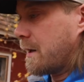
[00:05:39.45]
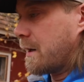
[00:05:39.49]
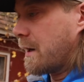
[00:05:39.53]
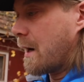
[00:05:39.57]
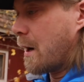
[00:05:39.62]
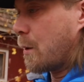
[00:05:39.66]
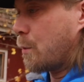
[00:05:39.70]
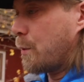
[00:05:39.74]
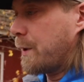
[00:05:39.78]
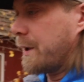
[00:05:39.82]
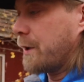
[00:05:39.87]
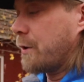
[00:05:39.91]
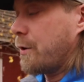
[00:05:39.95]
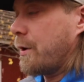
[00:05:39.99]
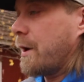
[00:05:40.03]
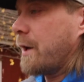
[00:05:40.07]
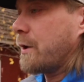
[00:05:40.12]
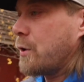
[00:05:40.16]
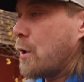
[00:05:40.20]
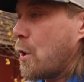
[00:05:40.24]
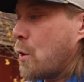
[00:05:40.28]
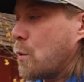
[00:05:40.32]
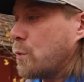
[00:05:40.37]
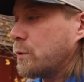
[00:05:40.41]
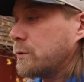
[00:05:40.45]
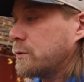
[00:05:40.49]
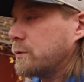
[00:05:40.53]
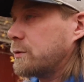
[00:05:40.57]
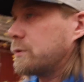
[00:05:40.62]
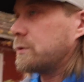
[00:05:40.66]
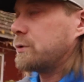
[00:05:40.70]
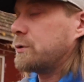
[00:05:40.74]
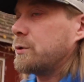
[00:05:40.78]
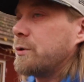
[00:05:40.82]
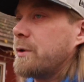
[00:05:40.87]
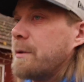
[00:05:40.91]
now we're gonna go
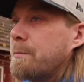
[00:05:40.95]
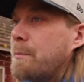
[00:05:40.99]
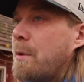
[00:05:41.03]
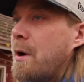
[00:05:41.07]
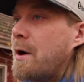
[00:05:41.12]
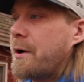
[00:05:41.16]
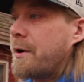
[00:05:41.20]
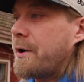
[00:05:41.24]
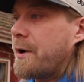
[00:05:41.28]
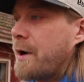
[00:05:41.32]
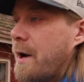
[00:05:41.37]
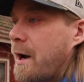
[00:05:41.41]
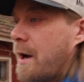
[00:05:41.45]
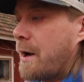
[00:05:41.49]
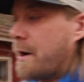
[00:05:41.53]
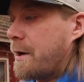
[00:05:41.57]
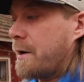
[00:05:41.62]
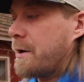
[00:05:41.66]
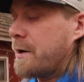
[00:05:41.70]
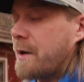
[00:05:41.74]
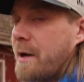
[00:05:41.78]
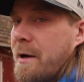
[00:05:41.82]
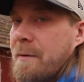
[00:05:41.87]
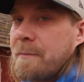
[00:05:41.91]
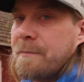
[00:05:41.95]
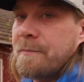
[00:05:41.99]
to the barn and